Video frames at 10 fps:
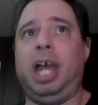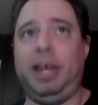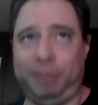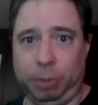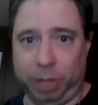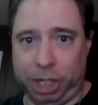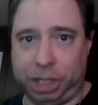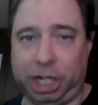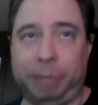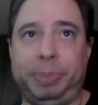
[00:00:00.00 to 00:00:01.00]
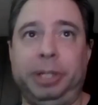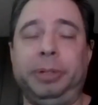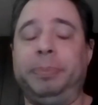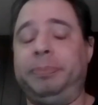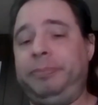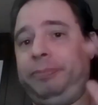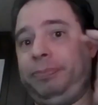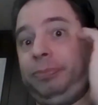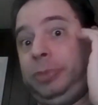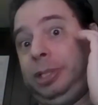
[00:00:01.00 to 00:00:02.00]
heavyweight champion
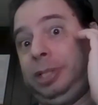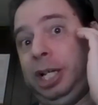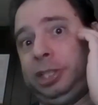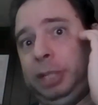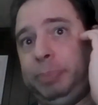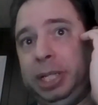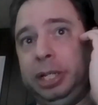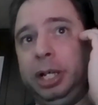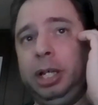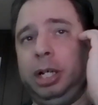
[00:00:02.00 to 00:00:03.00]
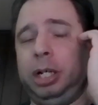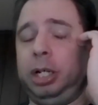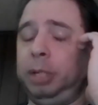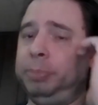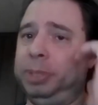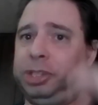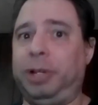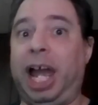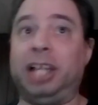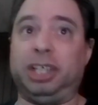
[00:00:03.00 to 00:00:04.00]
as he beat uh, Mr.
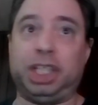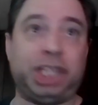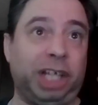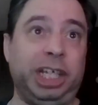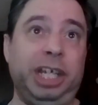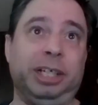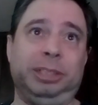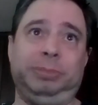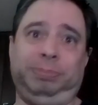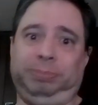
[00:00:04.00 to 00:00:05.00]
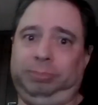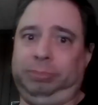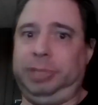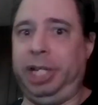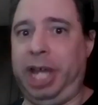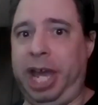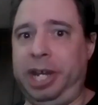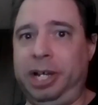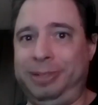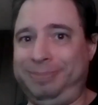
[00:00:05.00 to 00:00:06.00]
Alex Shelley, and
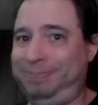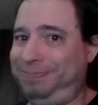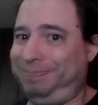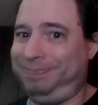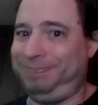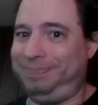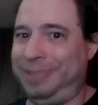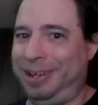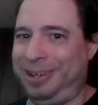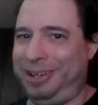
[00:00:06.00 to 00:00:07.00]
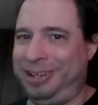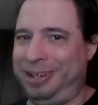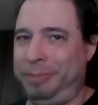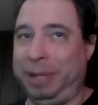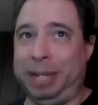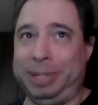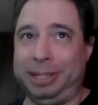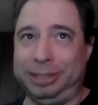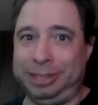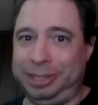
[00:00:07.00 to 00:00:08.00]
then oh
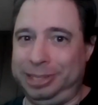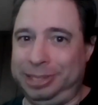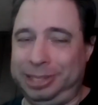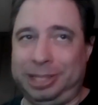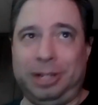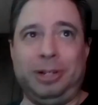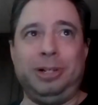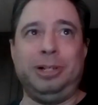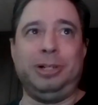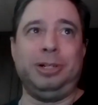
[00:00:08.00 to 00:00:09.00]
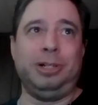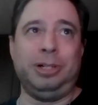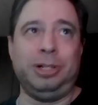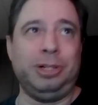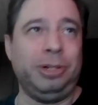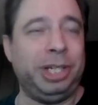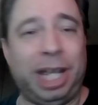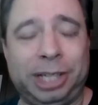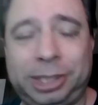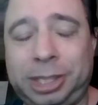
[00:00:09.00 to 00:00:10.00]
baby, oh
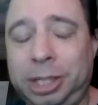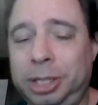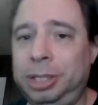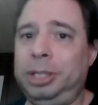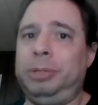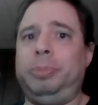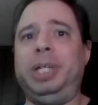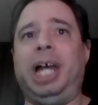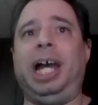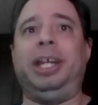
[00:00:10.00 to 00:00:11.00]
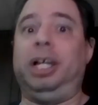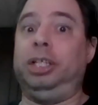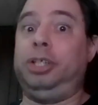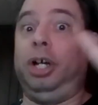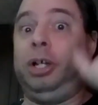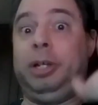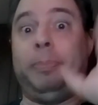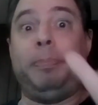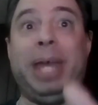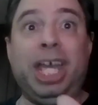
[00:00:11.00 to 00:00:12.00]
yes, we had the
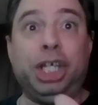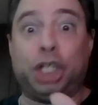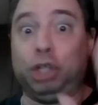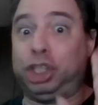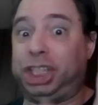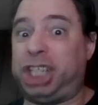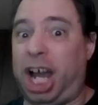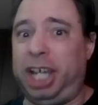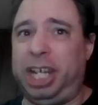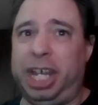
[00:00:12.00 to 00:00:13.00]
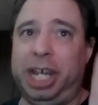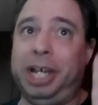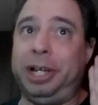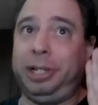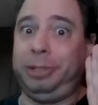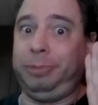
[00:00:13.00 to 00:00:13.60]
major signing